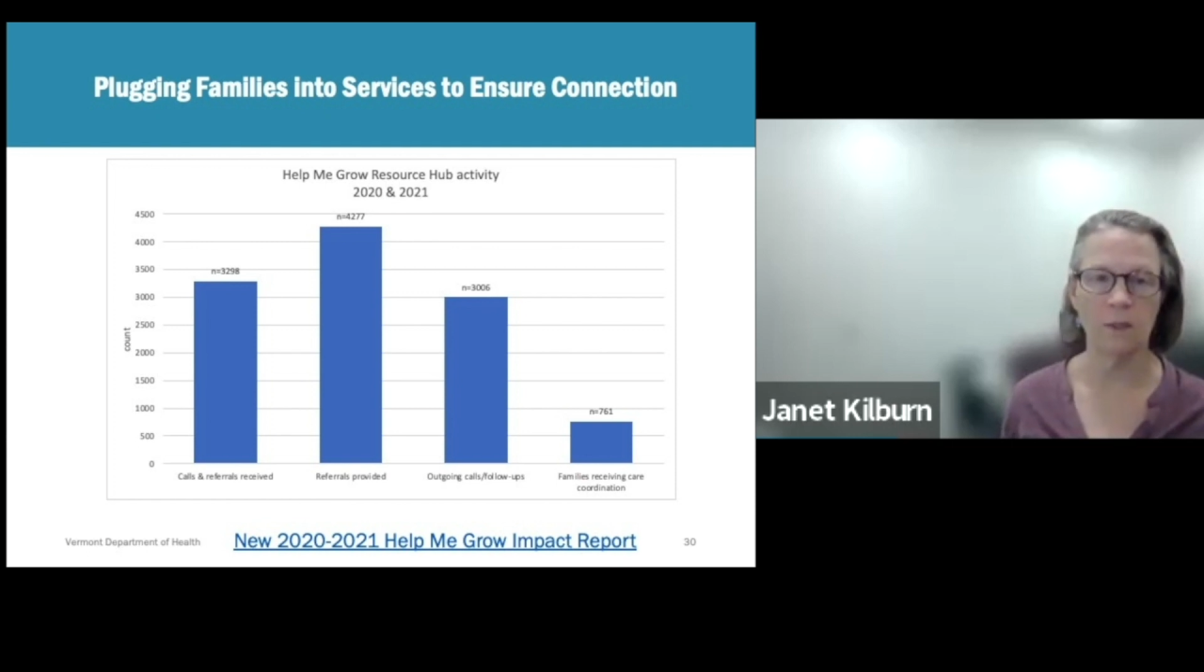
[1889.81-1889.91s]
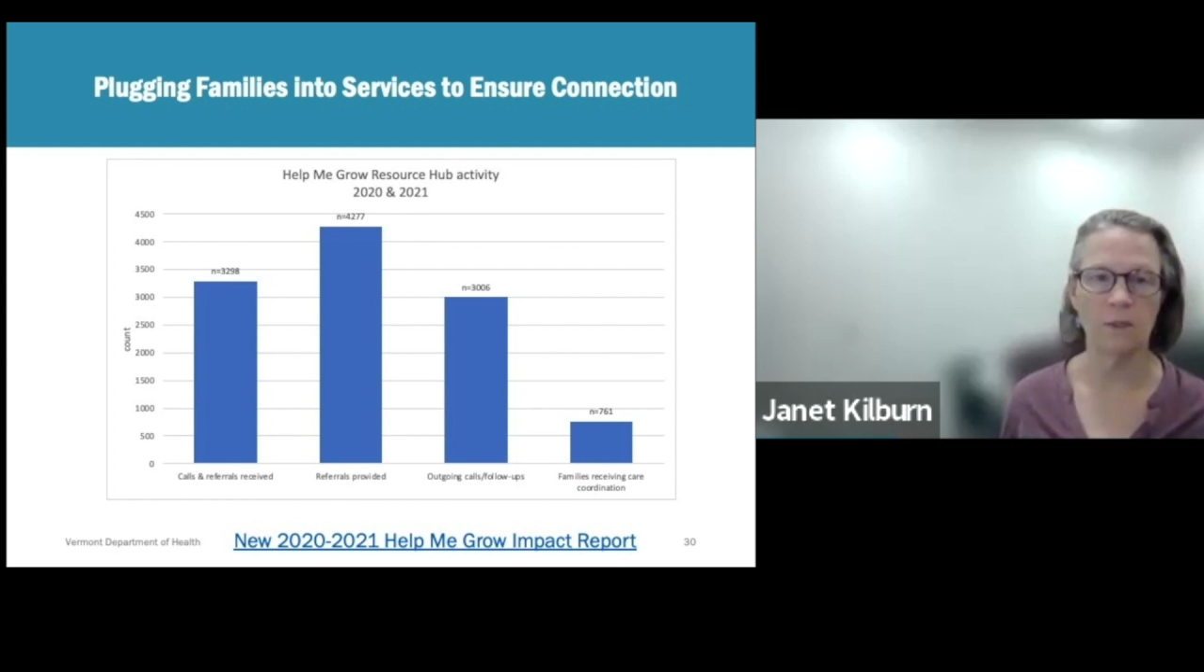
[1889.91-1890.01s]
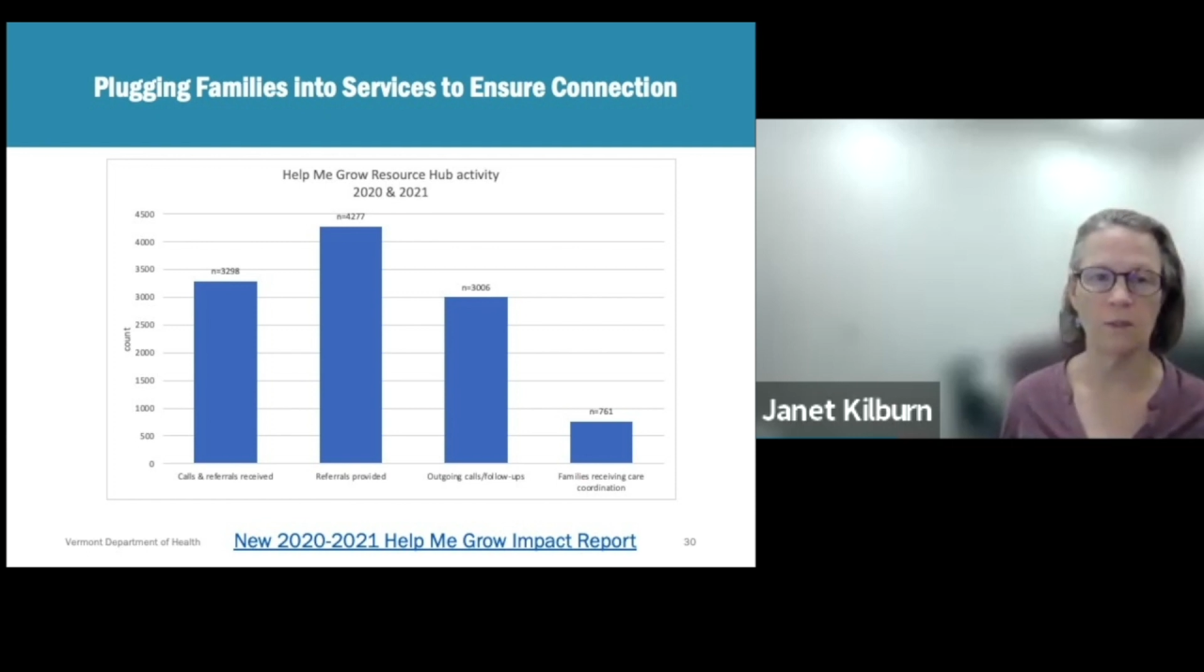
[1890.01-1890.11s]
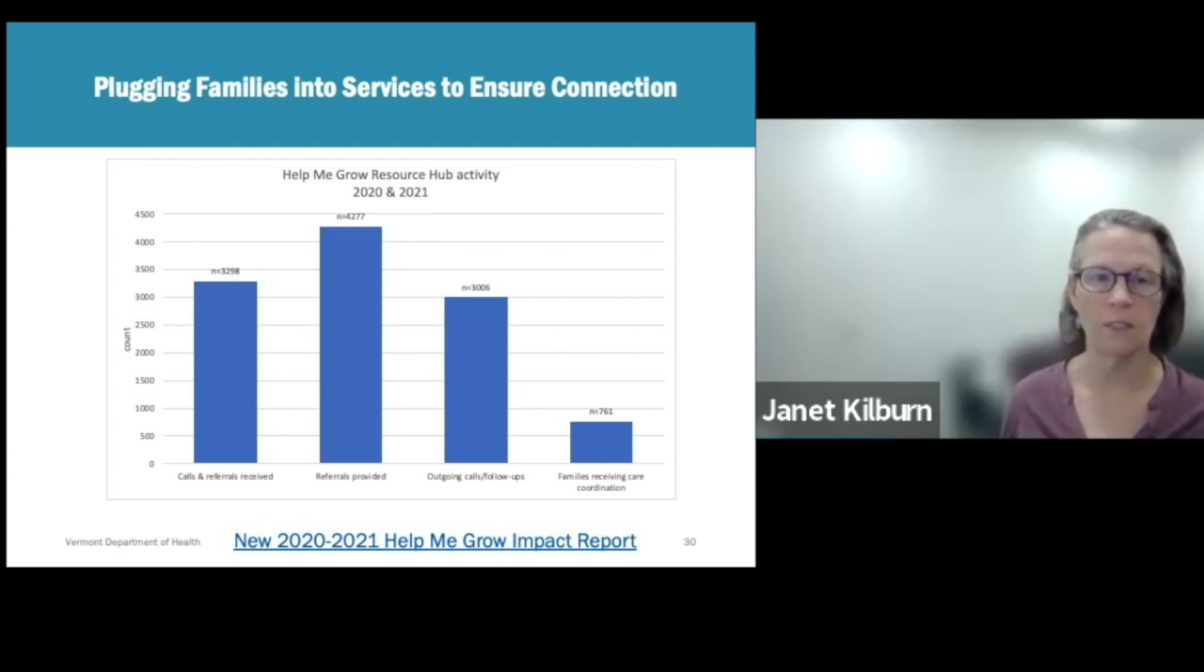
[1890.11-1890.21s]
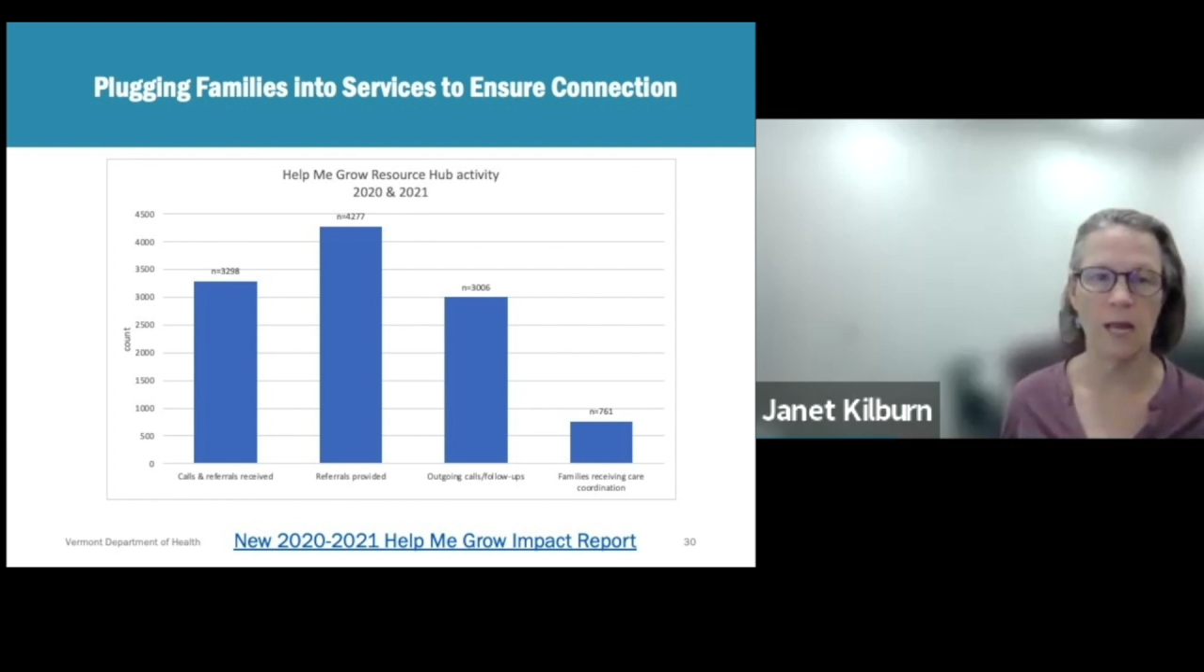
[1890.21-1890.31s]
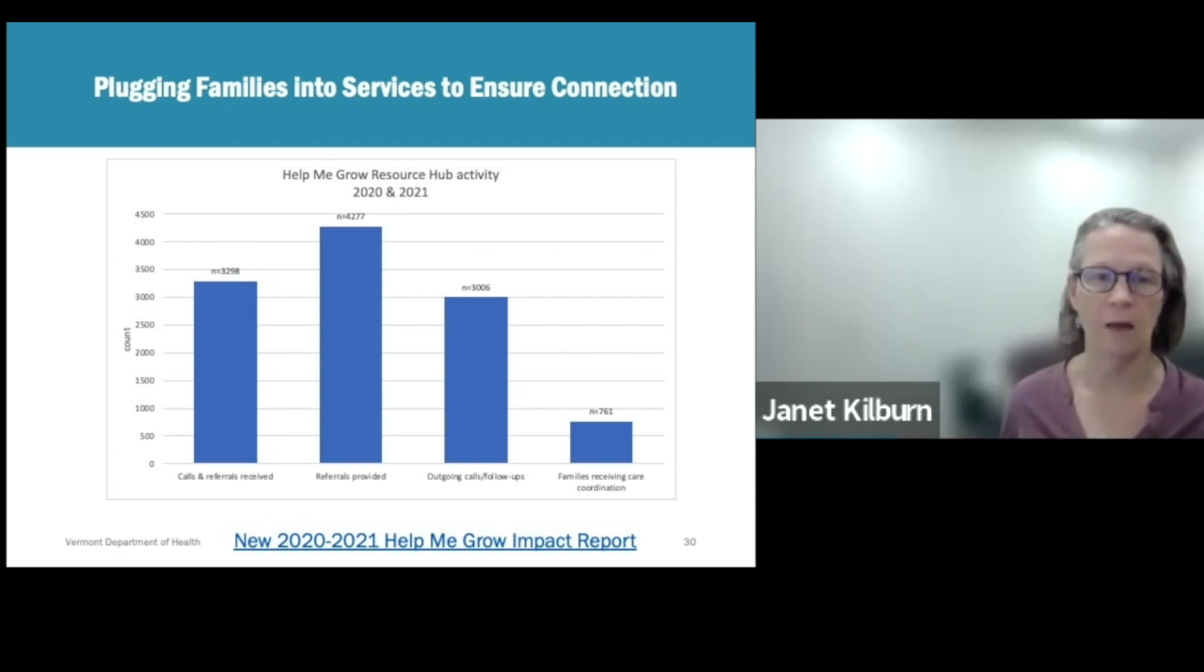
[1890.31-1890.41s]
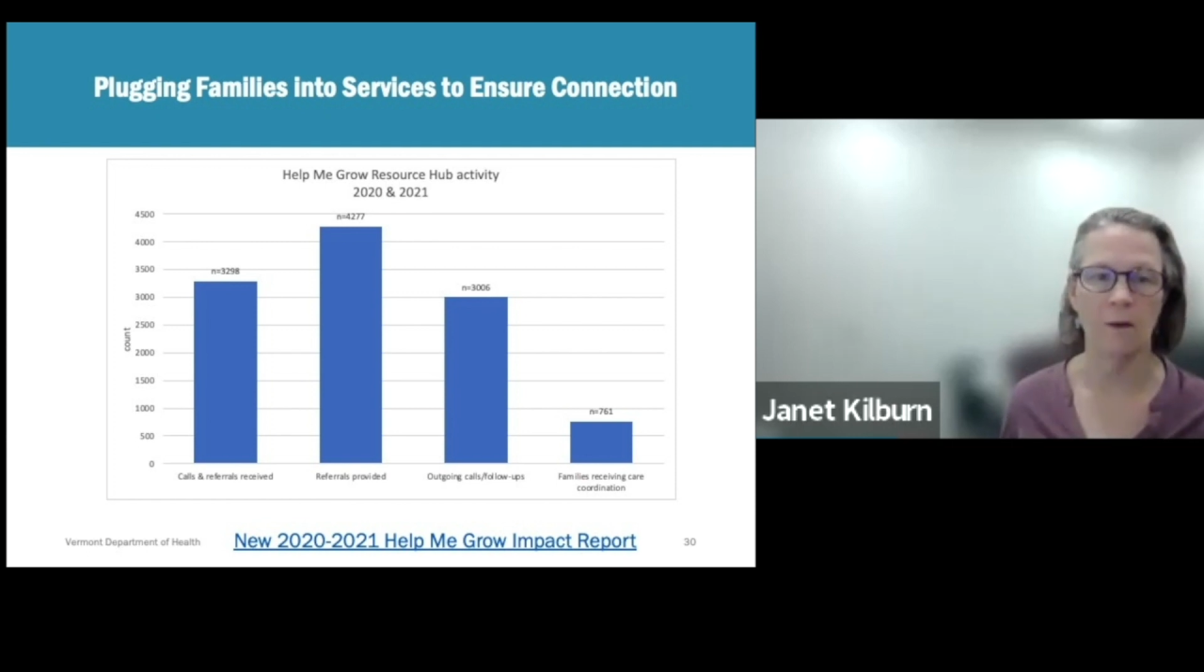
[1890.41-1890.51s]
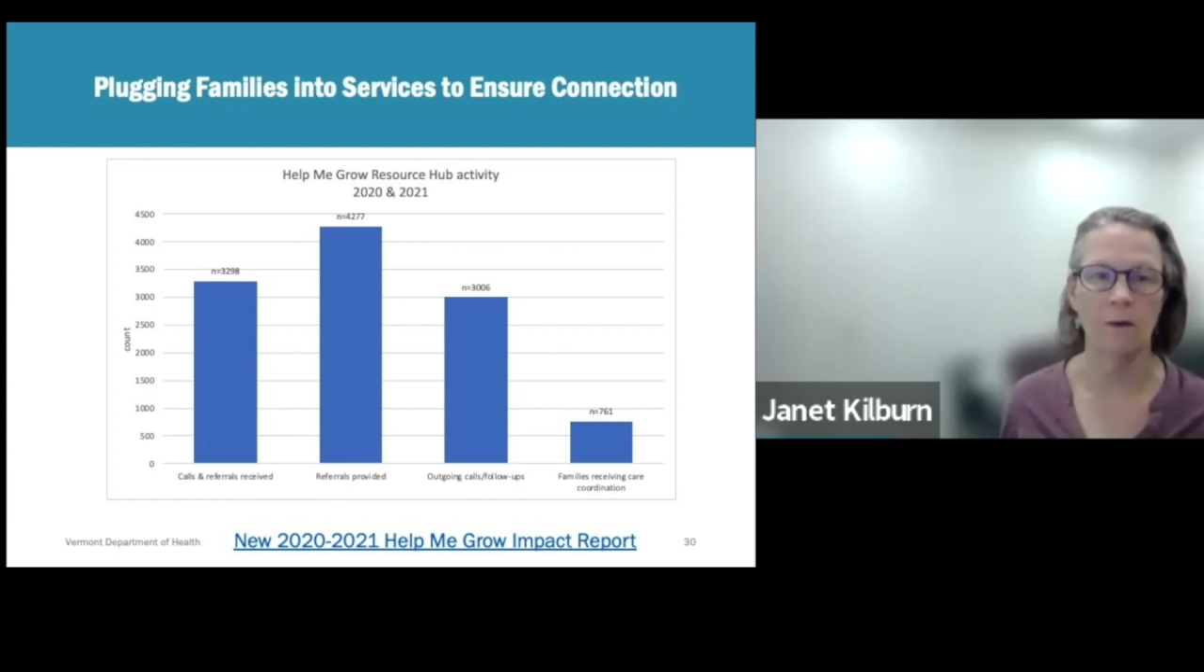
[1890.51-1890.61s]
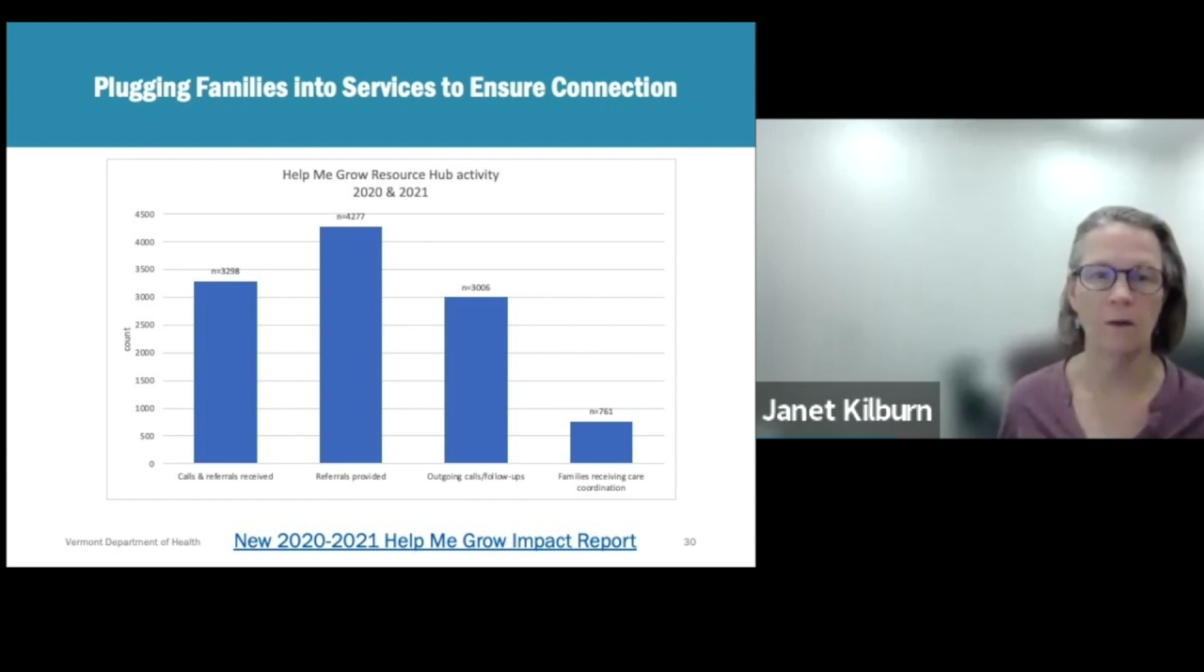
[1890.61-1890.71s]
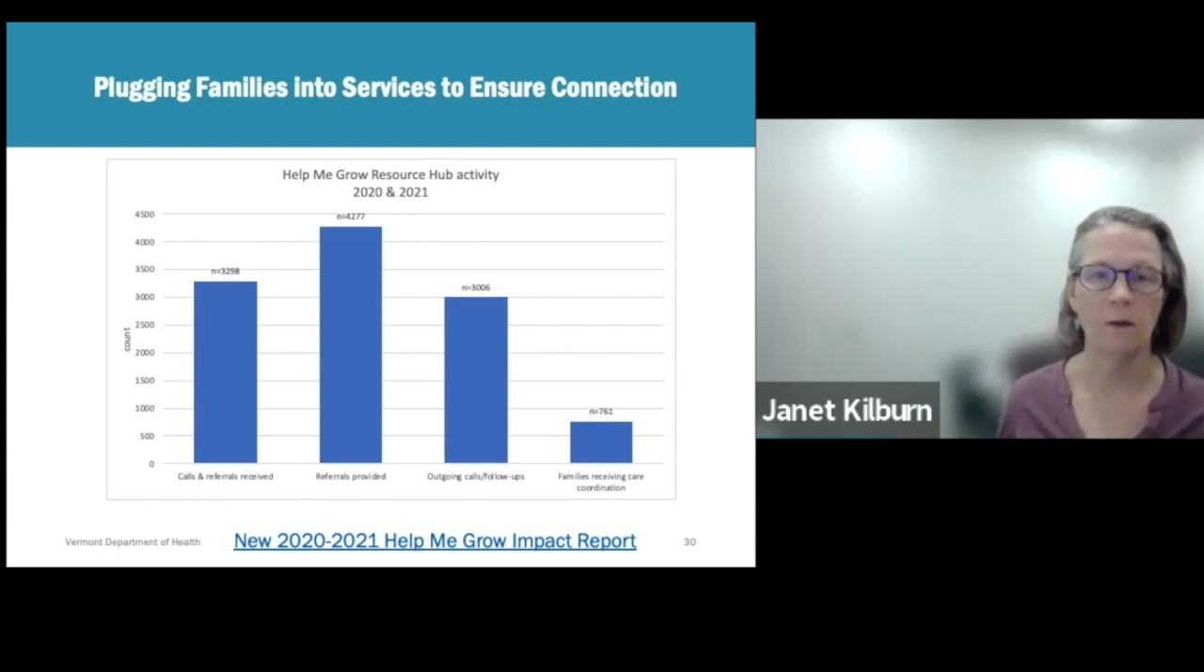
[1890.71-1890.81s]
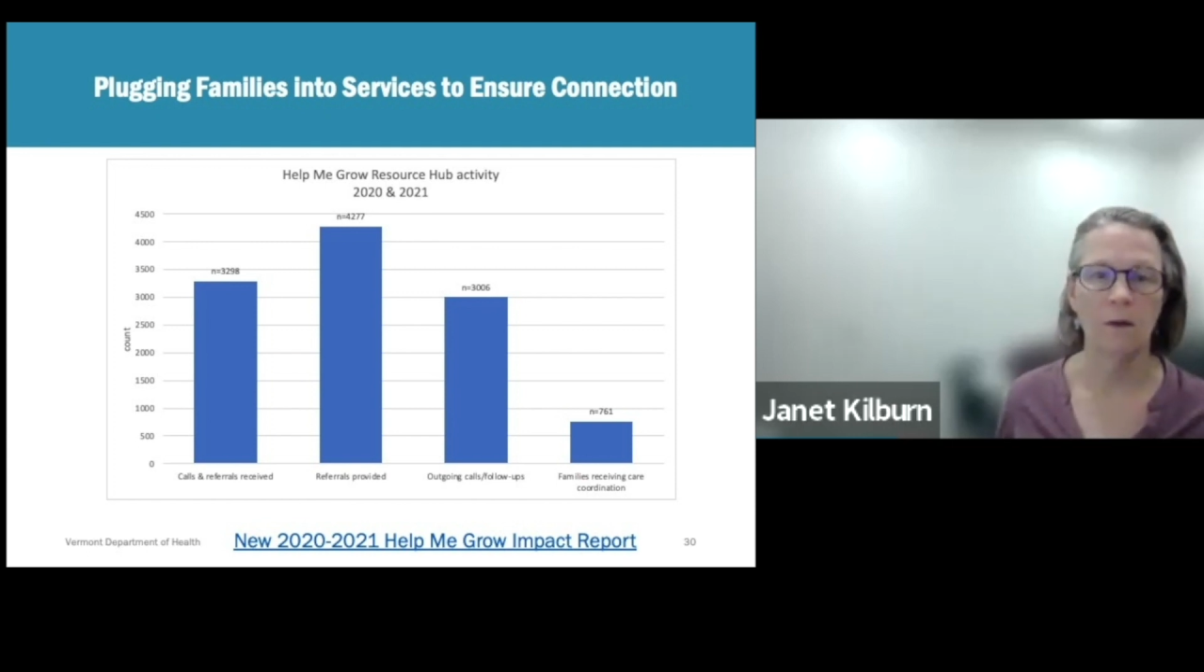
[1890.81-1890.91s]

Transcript: years now.